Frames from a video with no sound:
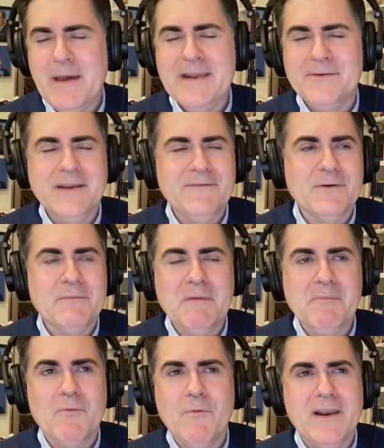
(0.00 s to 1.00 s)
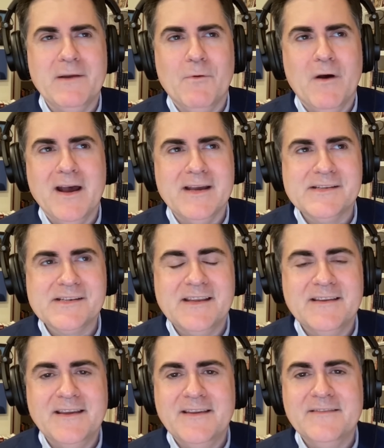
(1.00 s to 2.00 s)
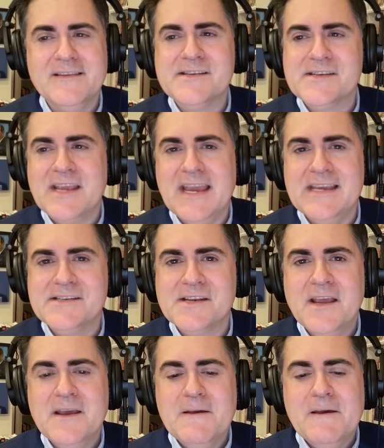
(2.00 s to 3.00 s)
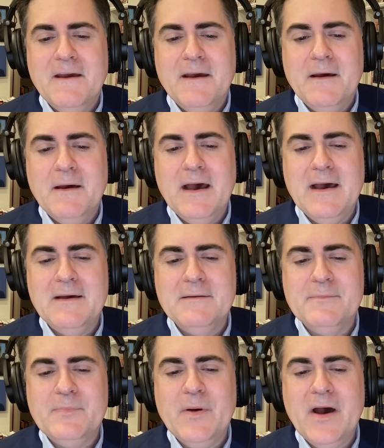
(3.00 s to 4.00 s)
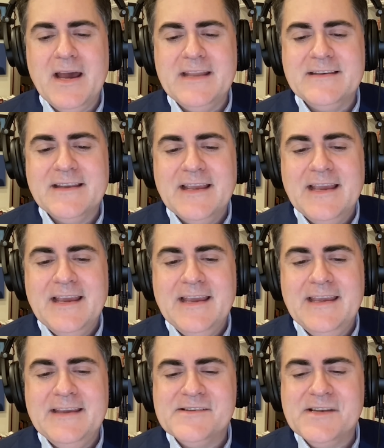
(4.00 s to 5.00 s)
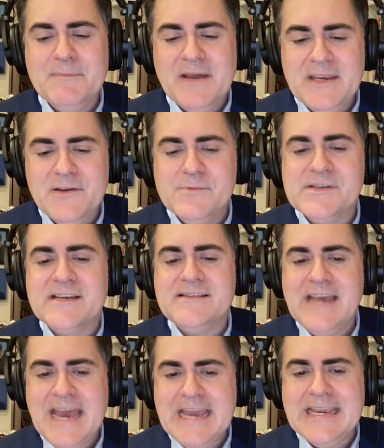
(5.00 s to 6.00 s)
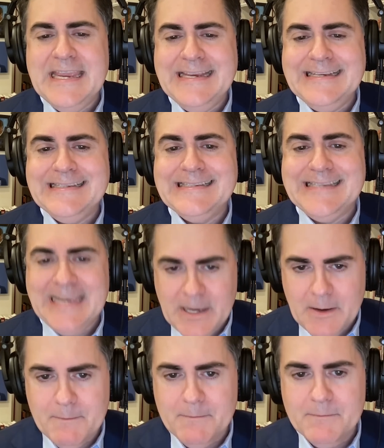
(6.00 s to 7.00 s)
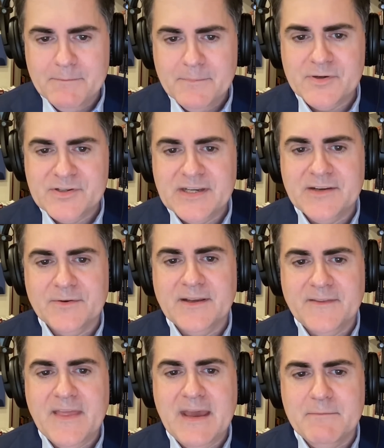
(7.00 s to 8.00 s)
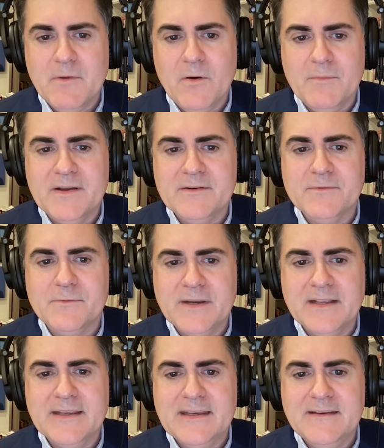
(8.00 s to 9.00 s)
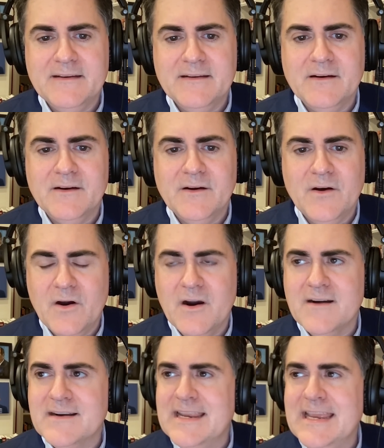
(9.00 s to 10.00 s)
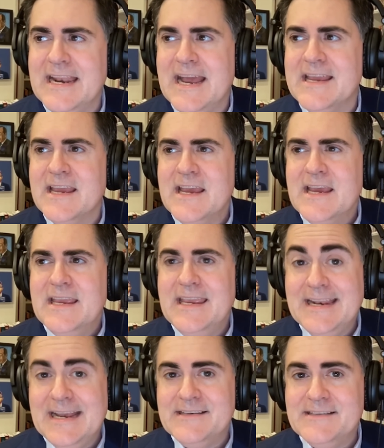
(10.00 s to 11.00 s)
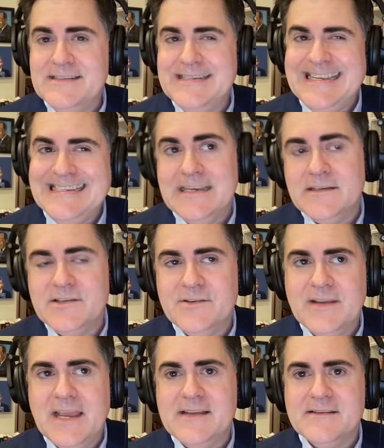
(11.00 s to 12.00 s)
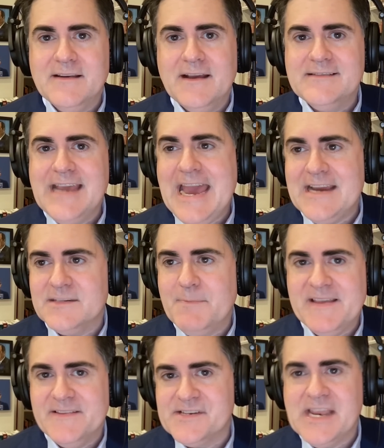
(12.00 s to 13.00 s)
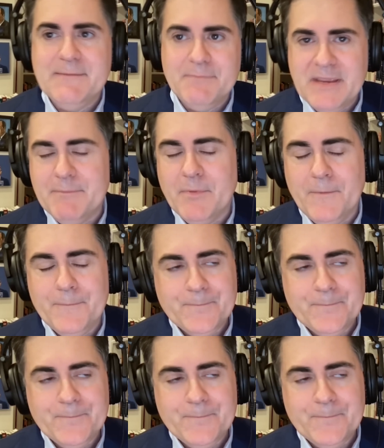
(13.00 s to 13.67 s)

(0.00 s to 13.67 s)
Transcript: I don't even remember what it was in this case. But somebody who was attacking Tim, particularly at that moment, really hard. And he and I tended to get attacked by the same people.